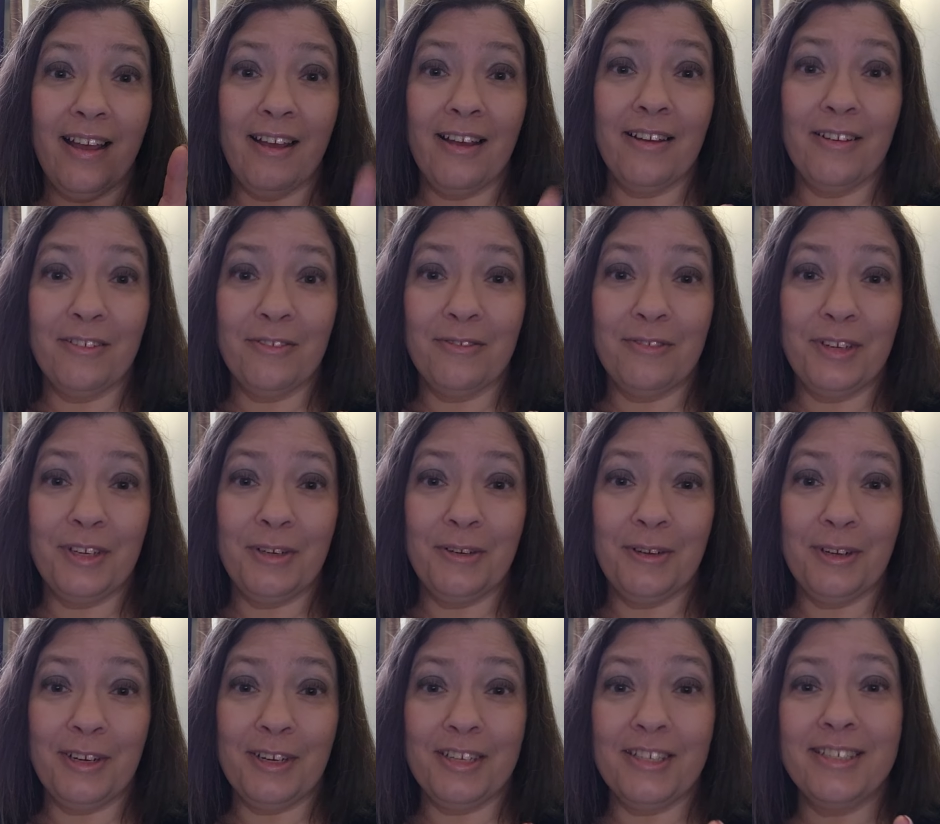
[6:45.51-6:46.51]
of
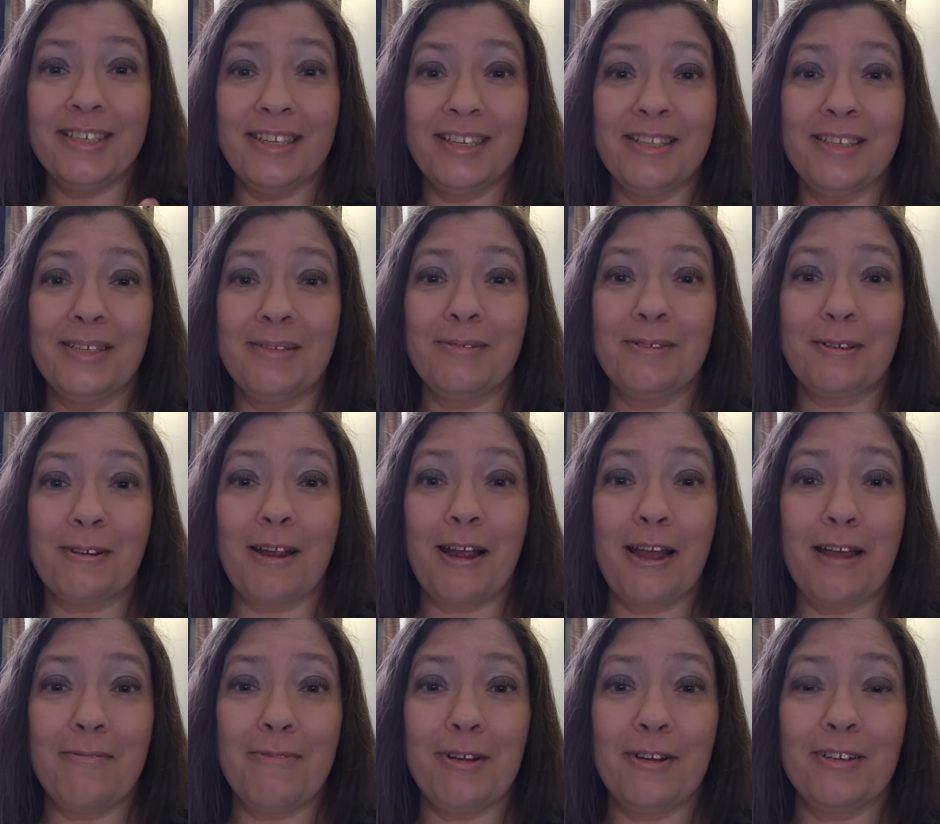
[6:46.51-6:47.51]
viewers and
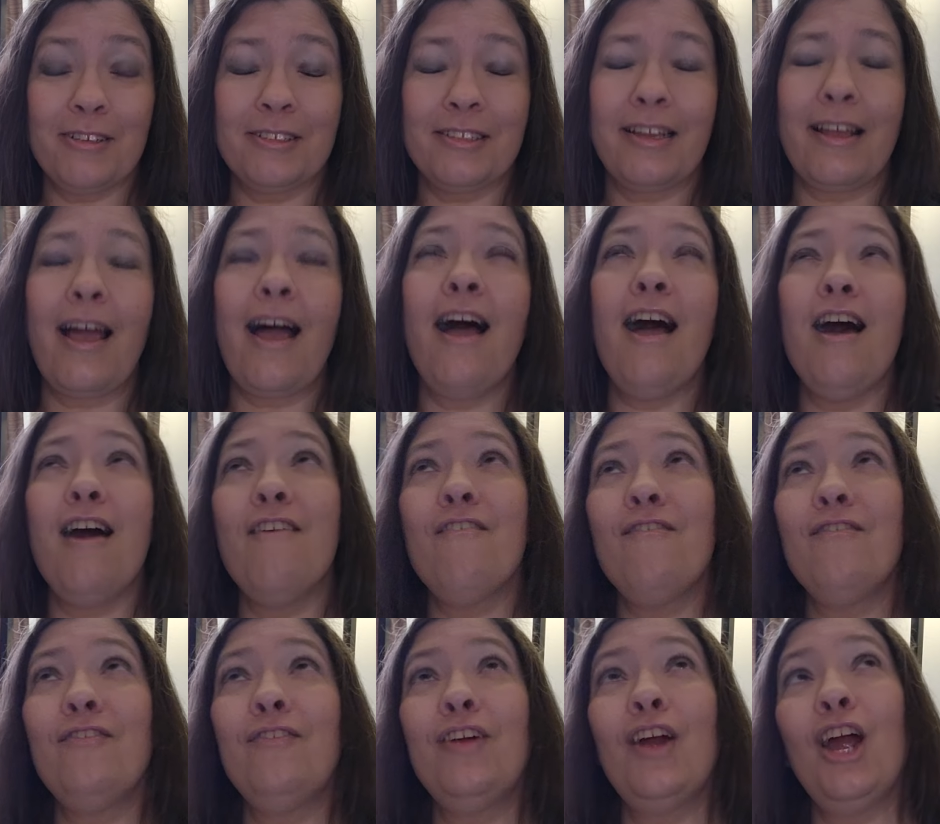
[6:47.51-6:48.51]
subscribers
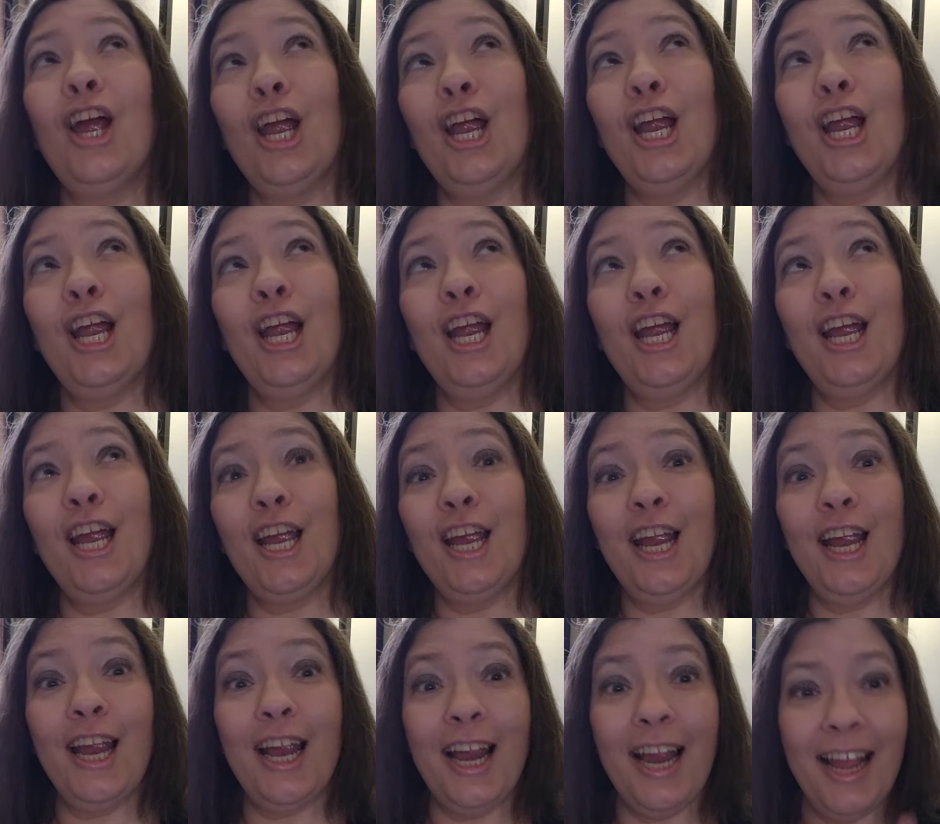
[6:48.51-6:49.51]

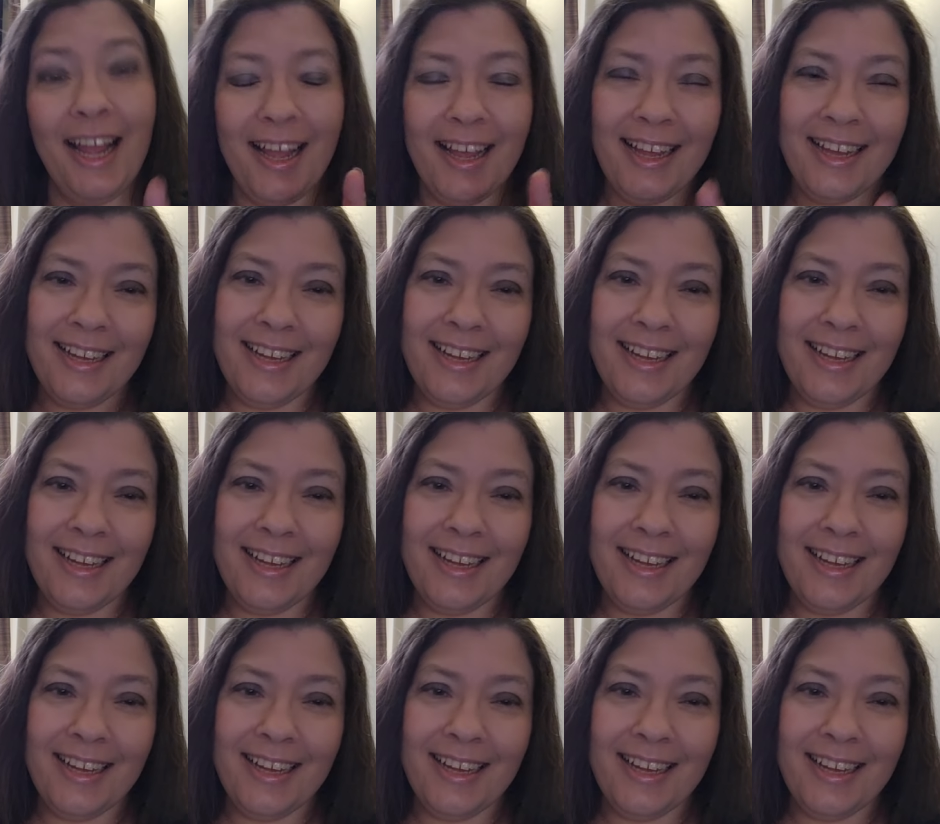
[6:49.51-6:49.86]
ever.